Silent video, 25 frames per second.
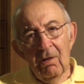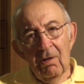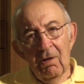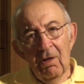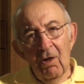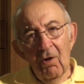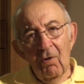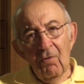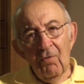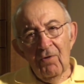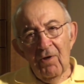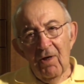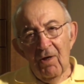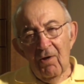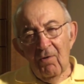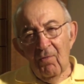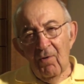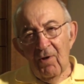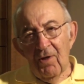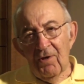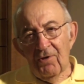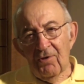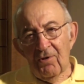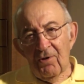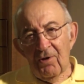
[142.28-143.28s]
No, it was not a
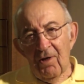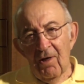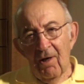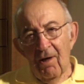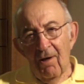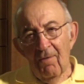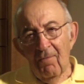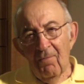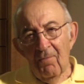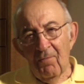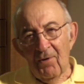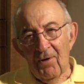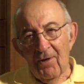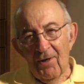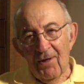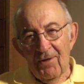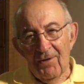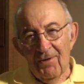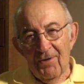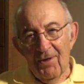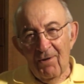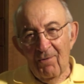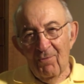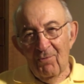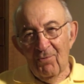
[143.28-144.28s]
racial
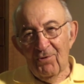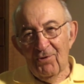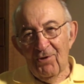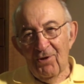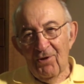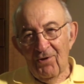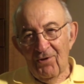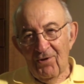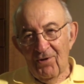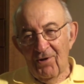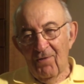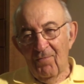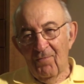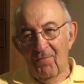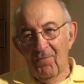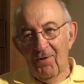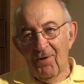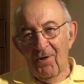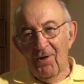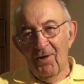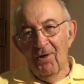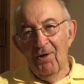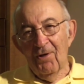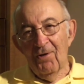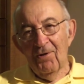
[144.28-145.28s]
conflict. They were just different
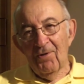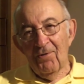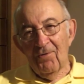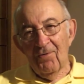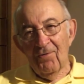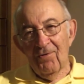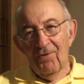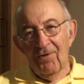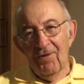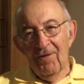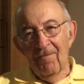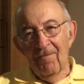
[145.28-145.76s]
colors.